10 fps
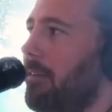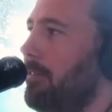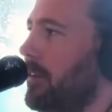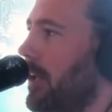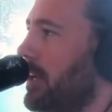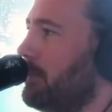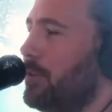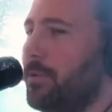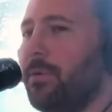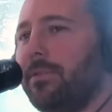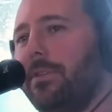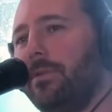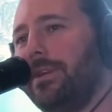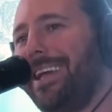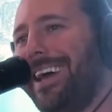I feel like I'm too old to
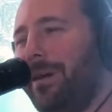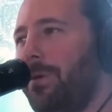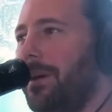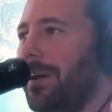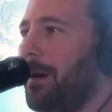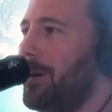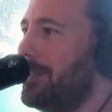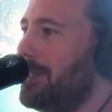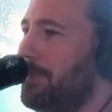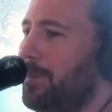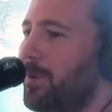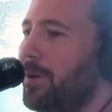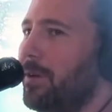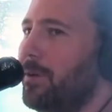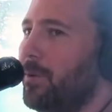do a dab. I mean, some people
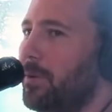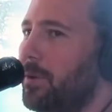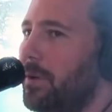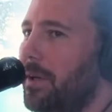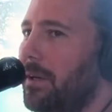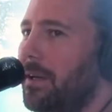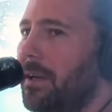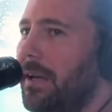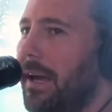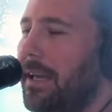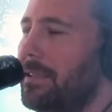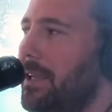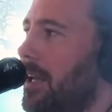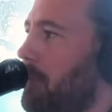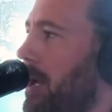could look cool doing it. I just
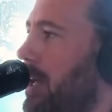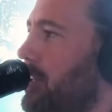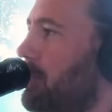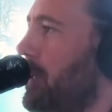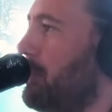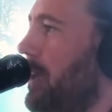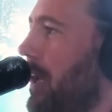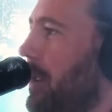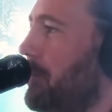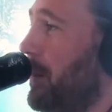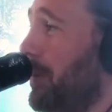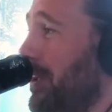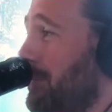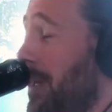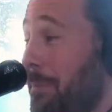can't imagine me being out in
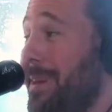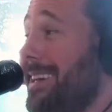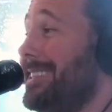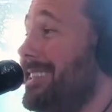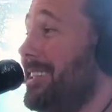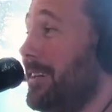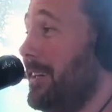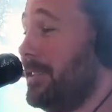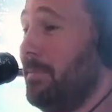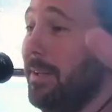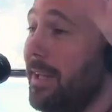public and, and being serious and being